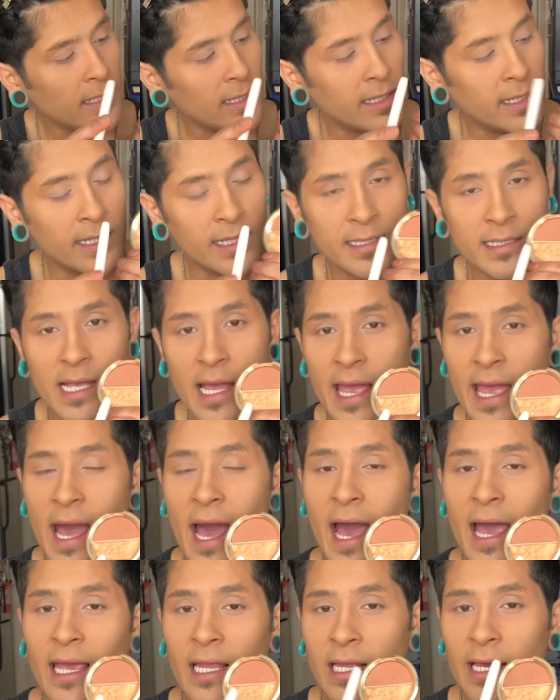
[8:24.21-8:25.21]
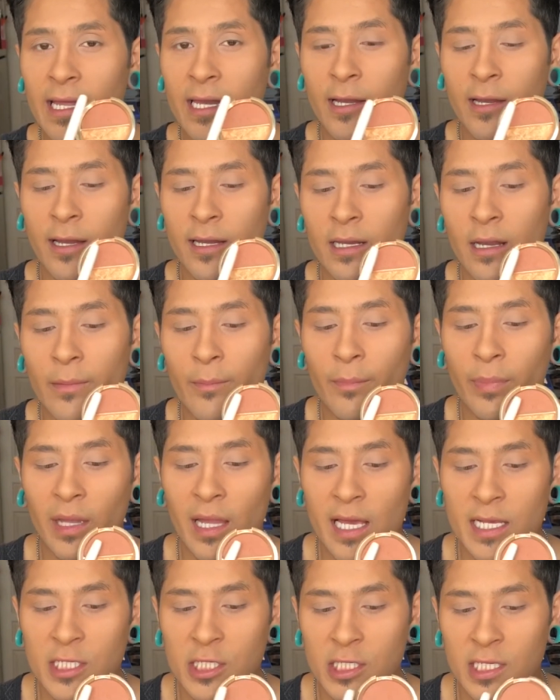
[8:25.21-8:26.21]
It is a highlighter and a
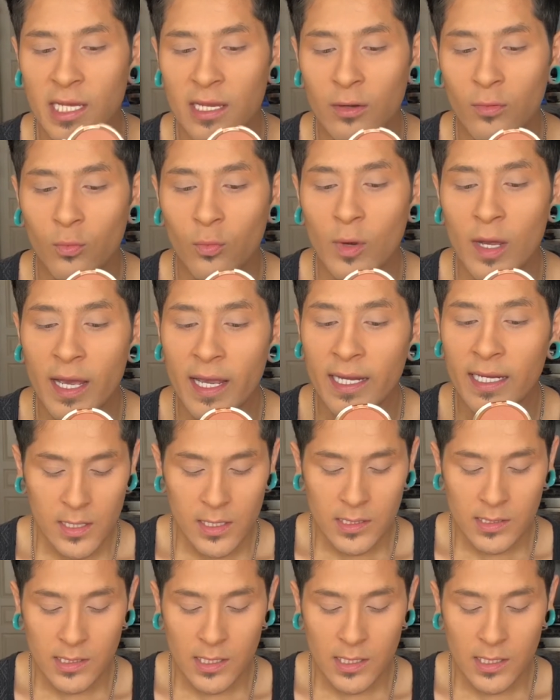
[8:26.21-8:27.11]
blush in one.